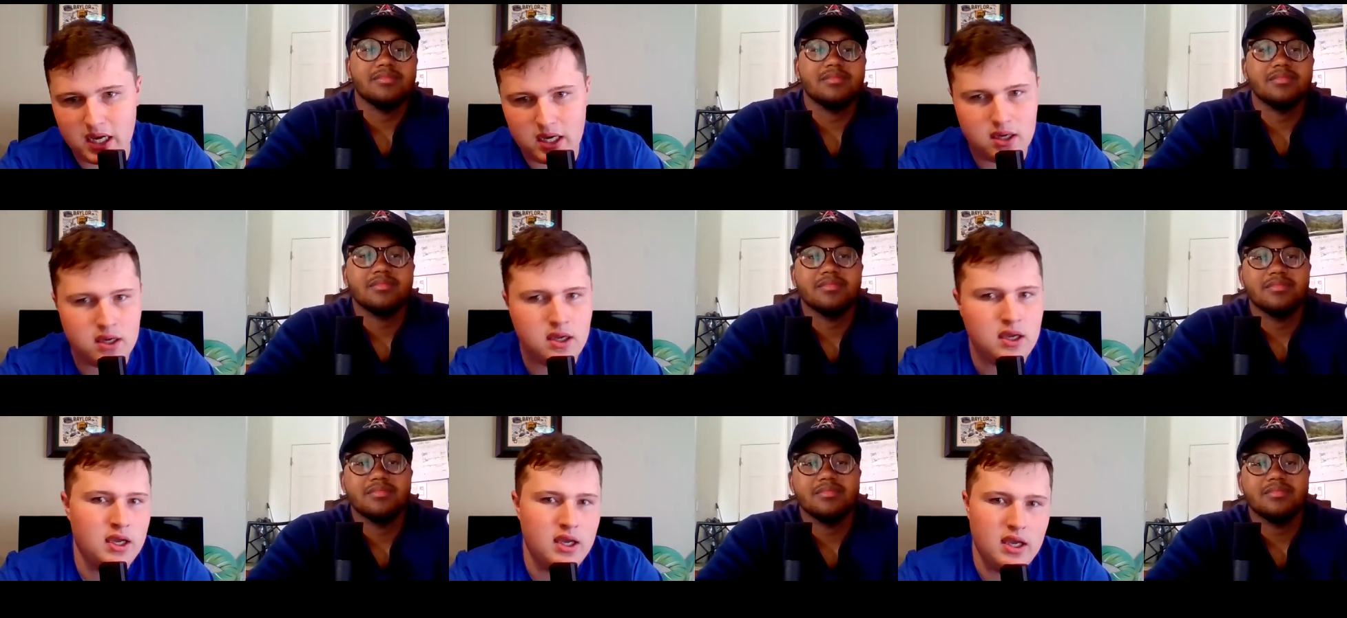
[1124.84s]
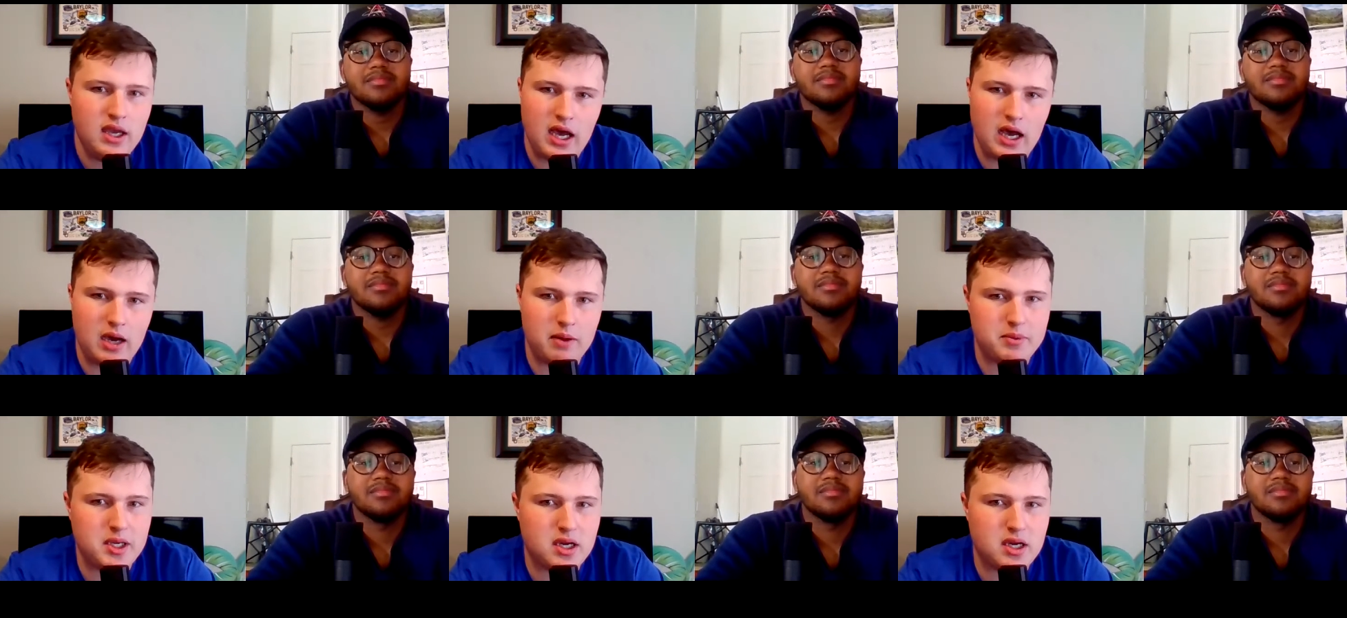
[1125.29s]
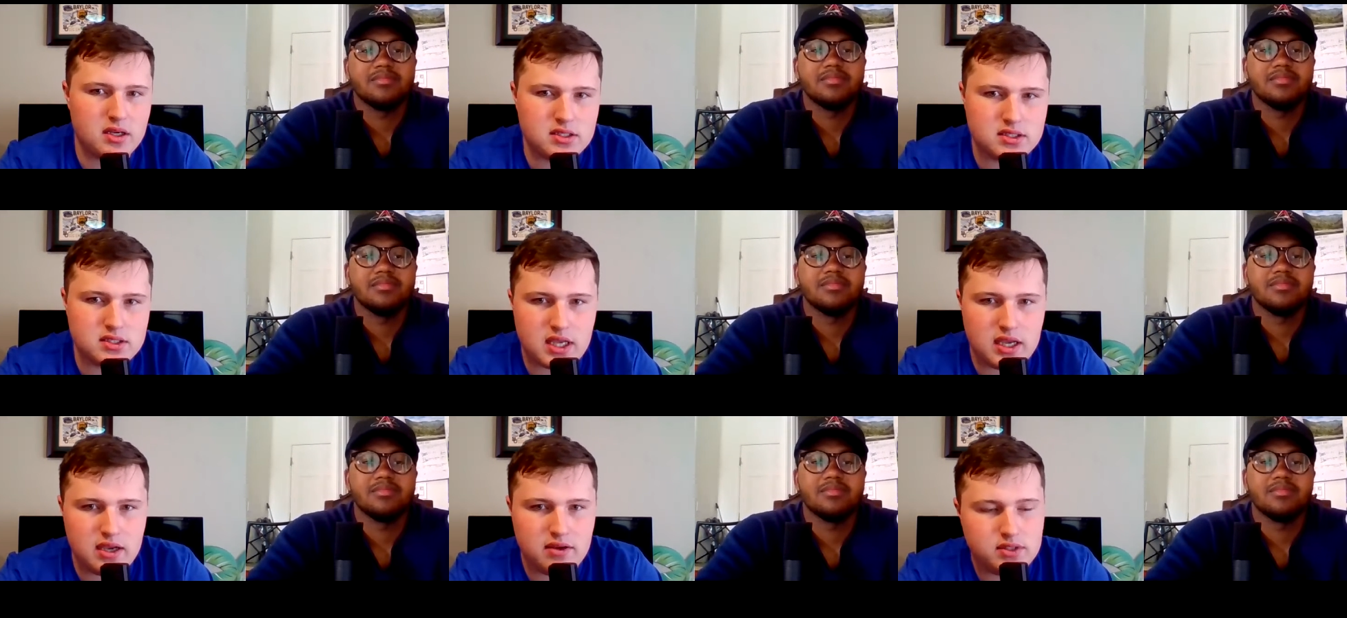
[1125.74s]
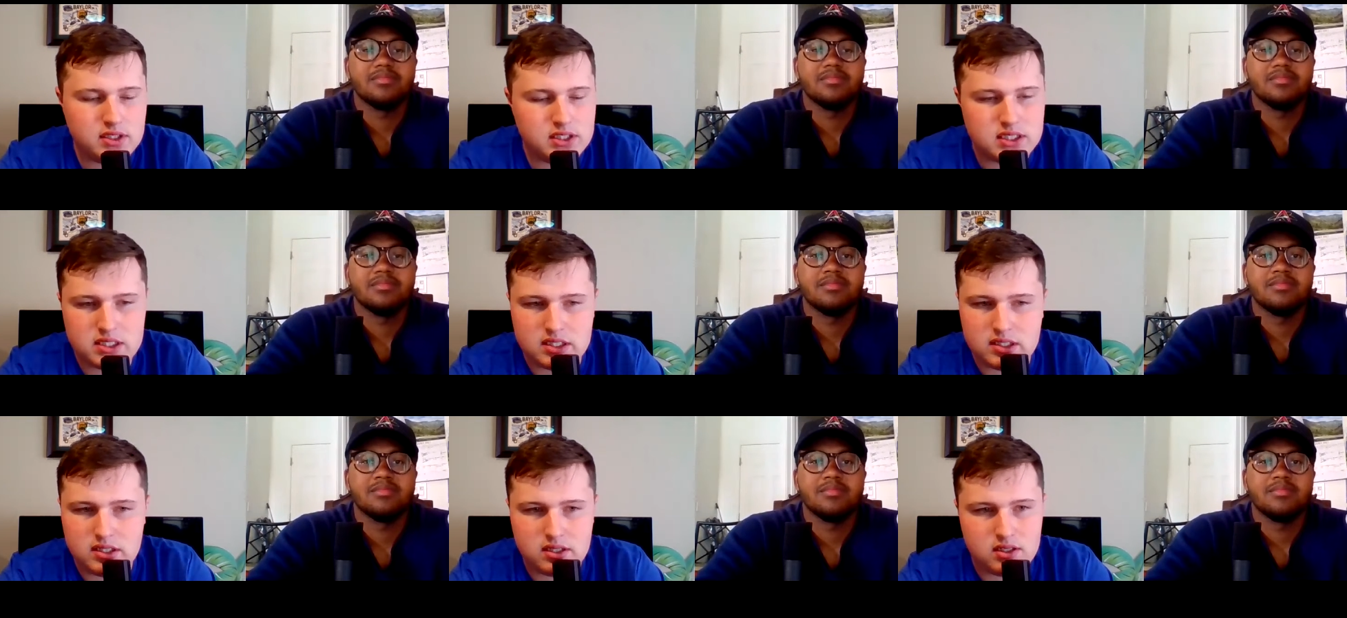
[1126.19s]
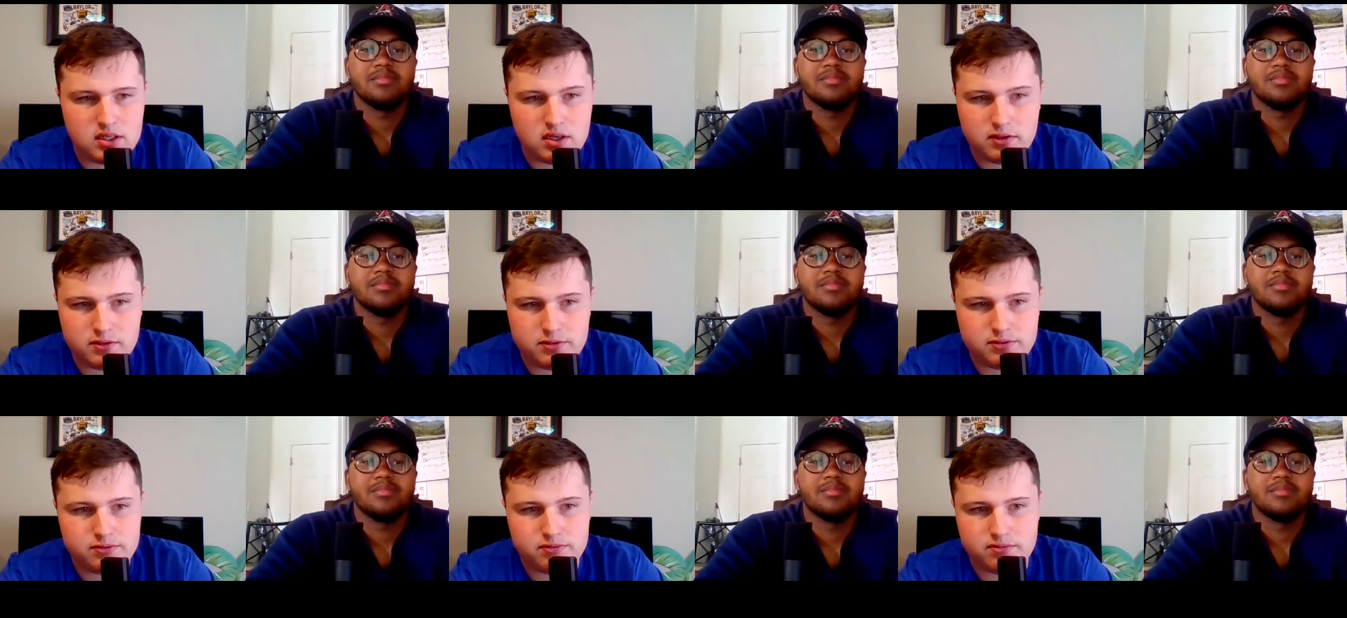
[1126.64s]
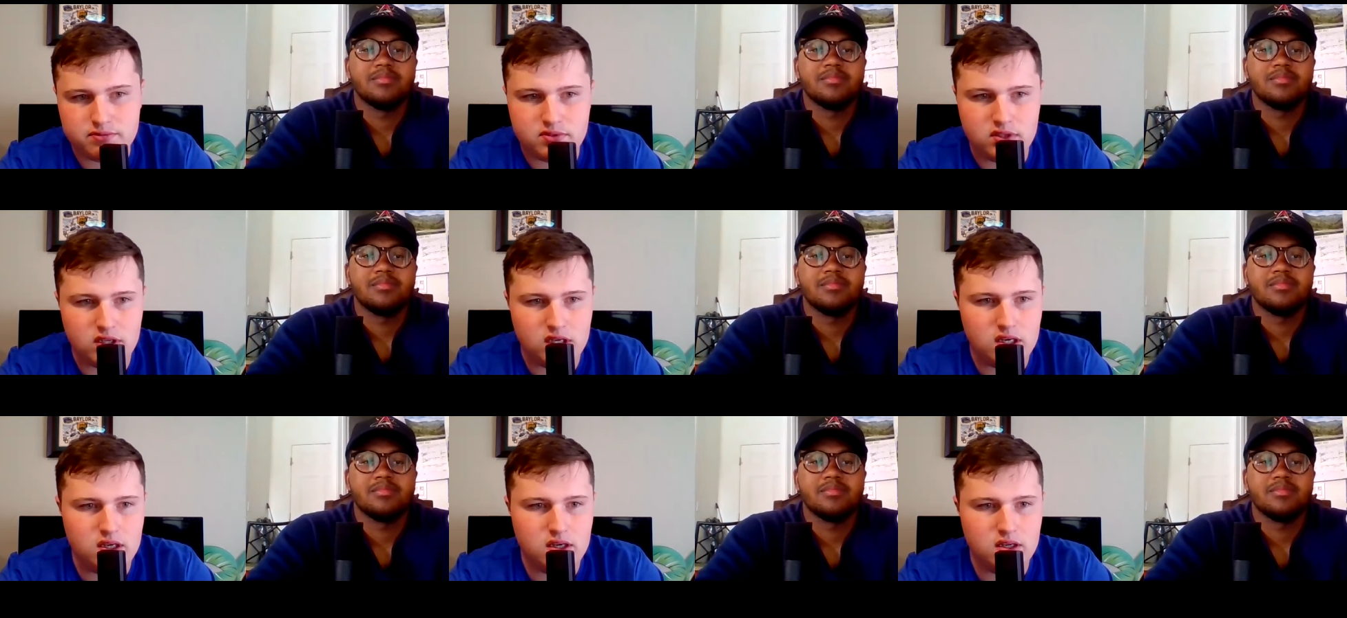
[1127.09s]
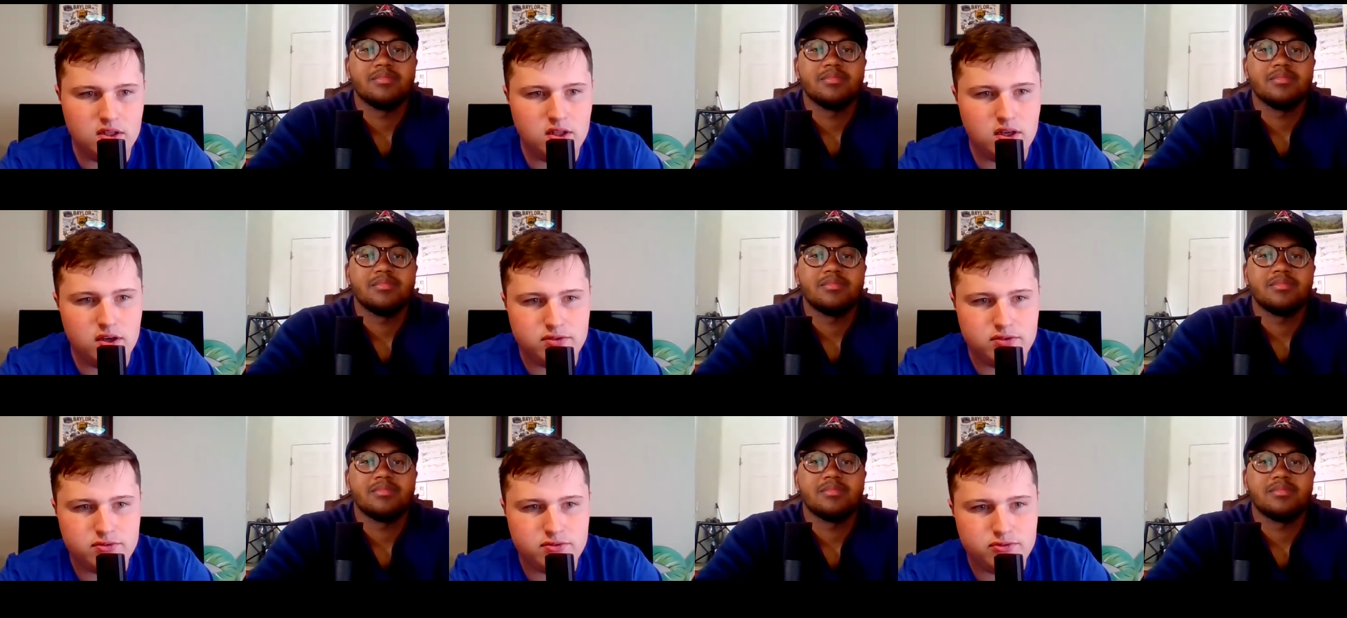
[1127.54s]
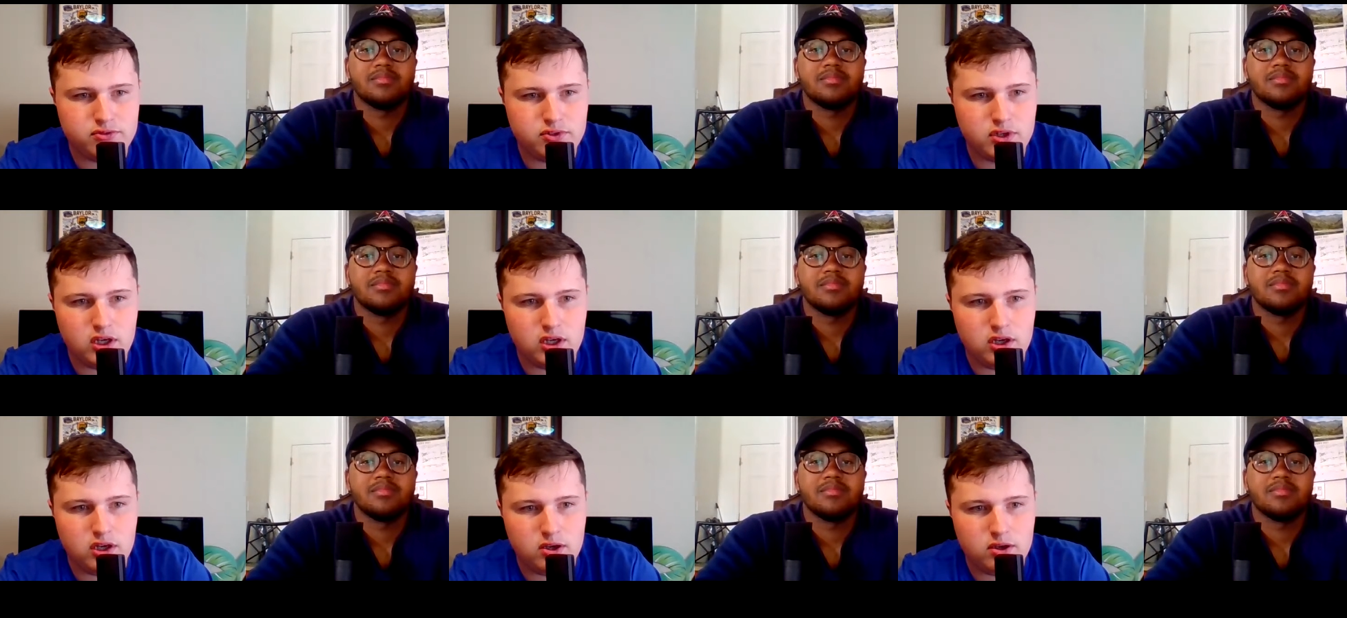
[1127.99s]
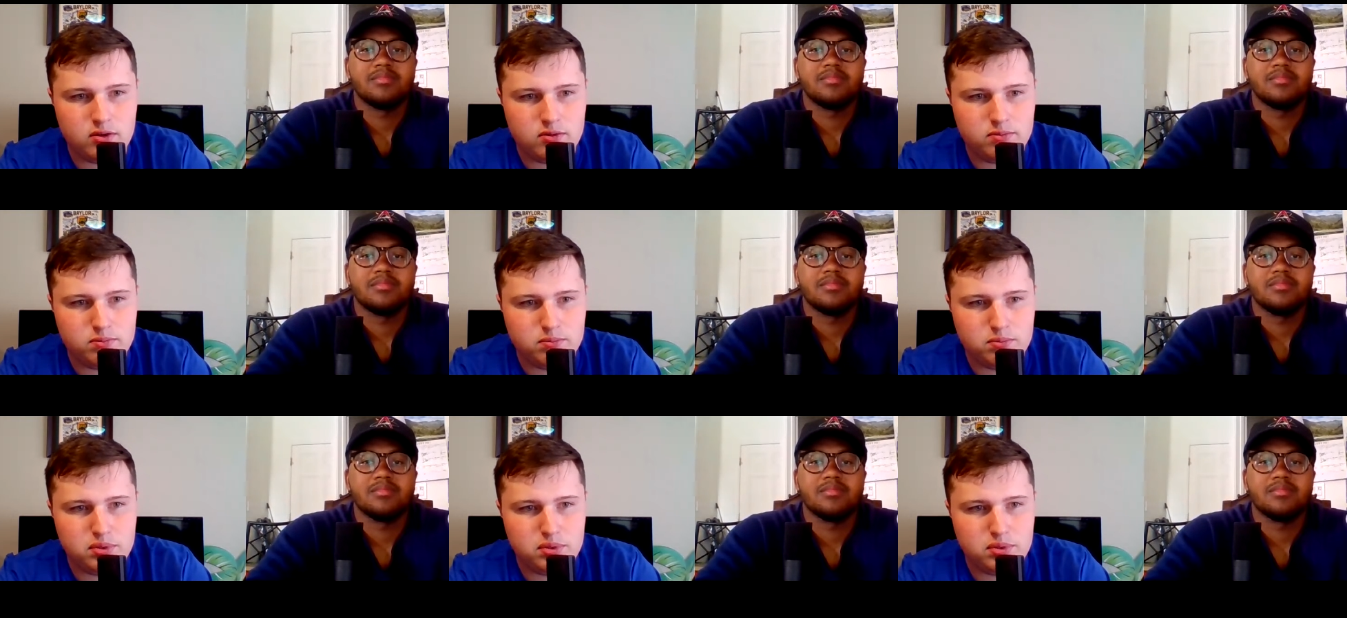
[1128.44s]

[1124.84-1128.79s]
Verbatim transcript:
Speaker 1: But I, I'll be honest, I haven't seen enough uh, enough uh,